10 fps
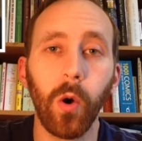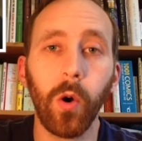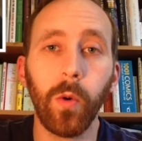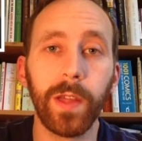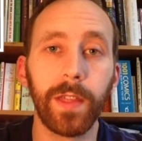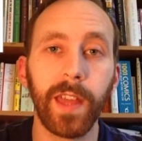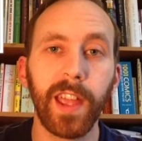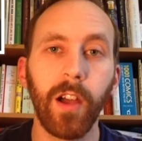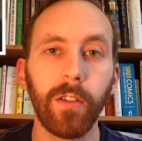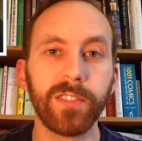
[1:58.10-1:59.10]
or whether they
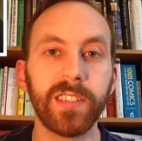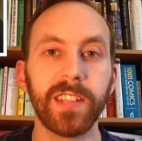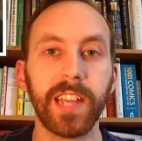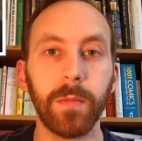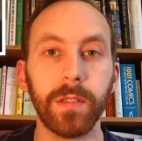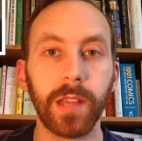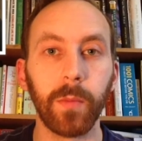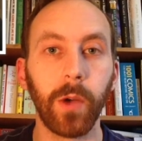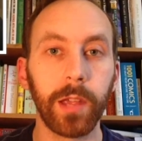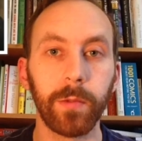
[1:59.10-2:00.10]
are assisting him in some
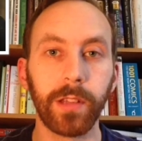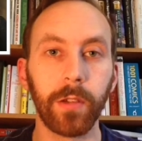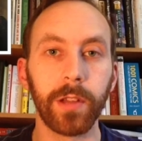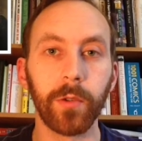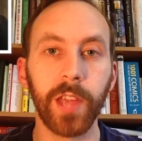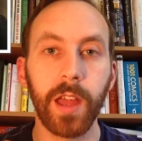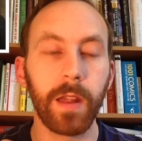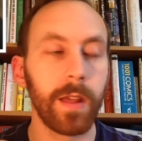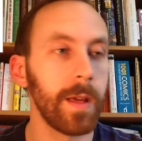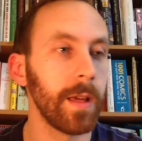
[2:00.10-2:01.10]
way, we don't know yet.
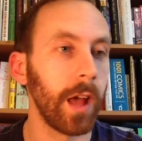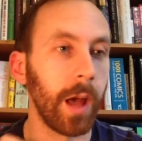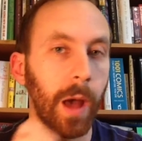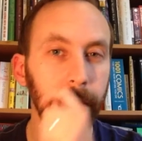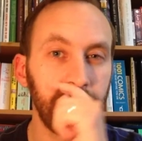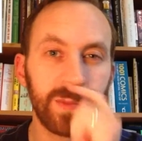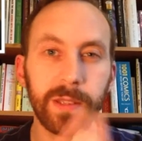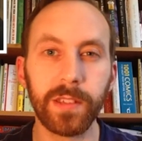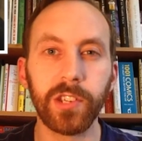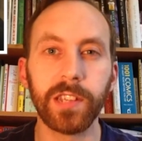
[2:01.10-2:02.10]
I think it's been
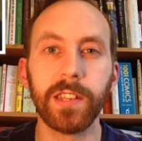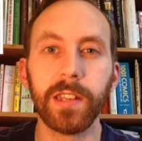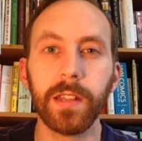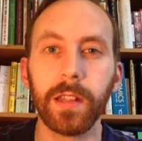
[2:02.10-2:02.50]
suggested